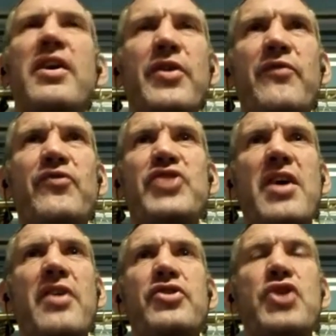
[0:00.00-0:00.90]
that
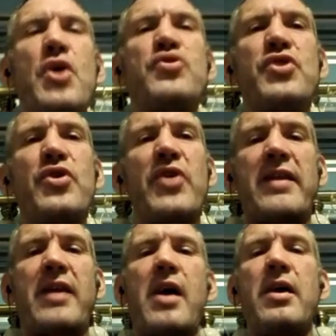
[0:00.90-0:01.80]
Joe took that
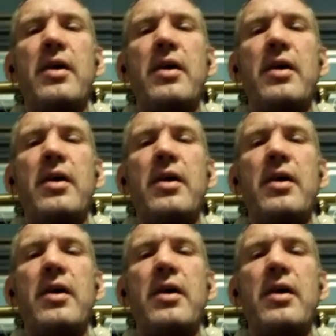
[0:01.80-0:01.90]
day.